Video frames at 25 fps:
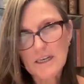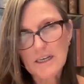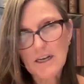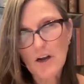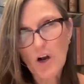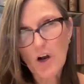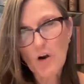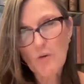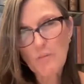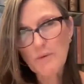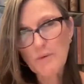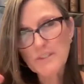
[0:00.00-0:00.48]

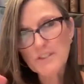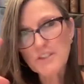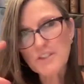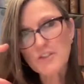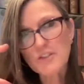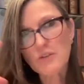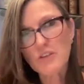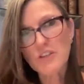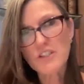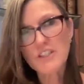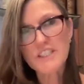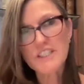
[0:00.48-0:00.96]
open
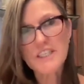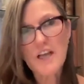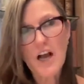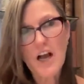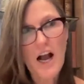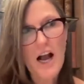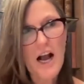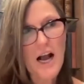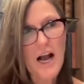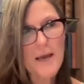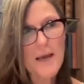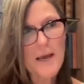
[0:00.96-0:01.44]
source
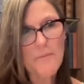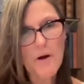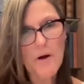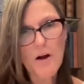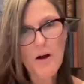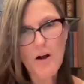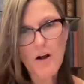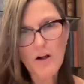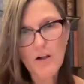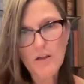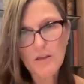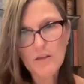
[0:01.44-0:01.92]

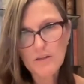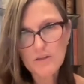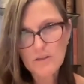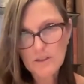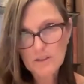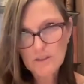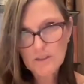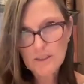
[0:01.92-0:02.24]
eyeball,